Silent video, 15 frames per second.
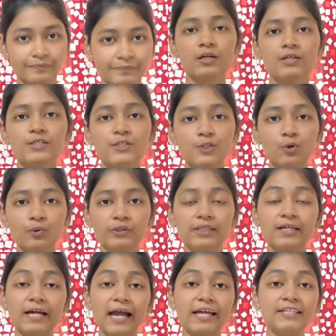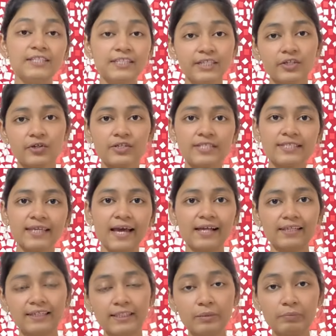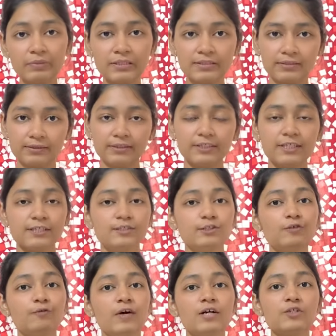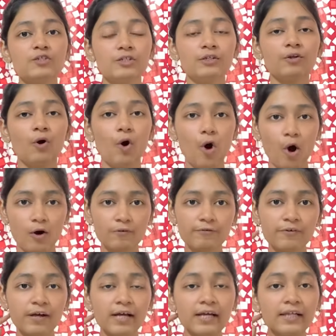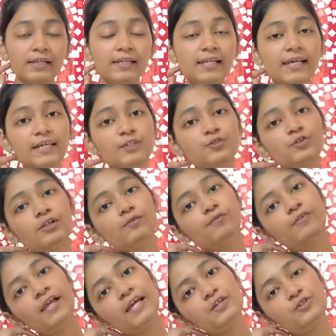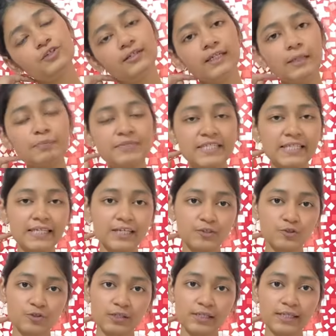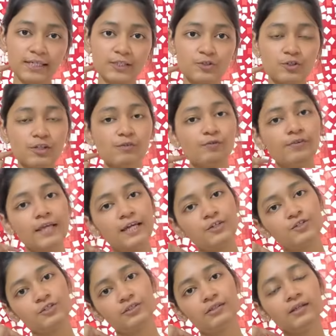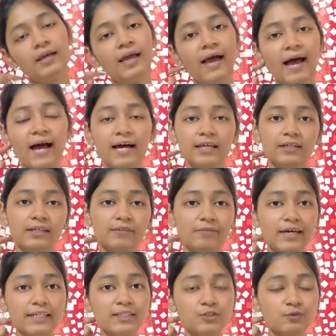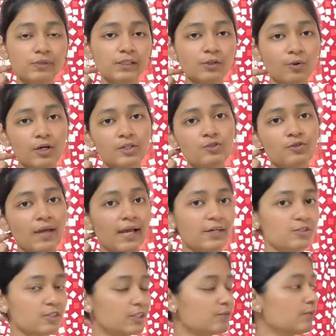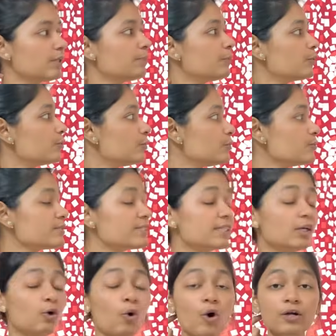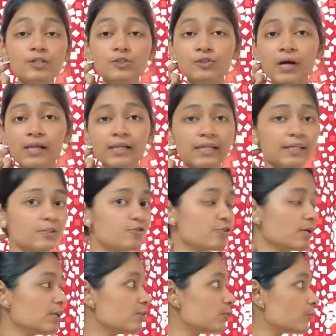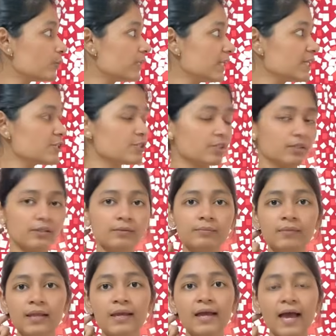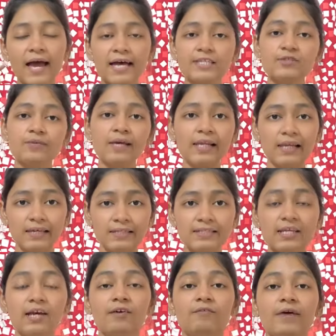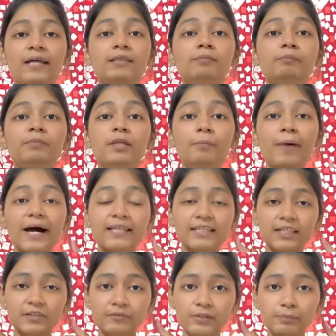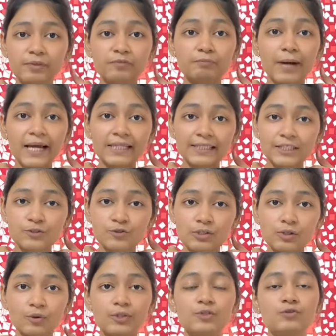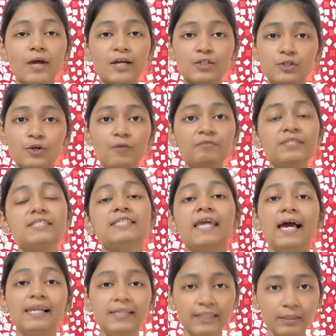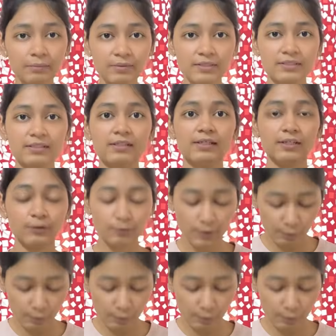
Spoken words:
So the anterior scalene muscle does the function of lateral flexion, ipsilateral lateral flexion, and when it will contract, it will produce the contralateral rotation, as well as when there will be bilateral contraction of the scalene muscle, it will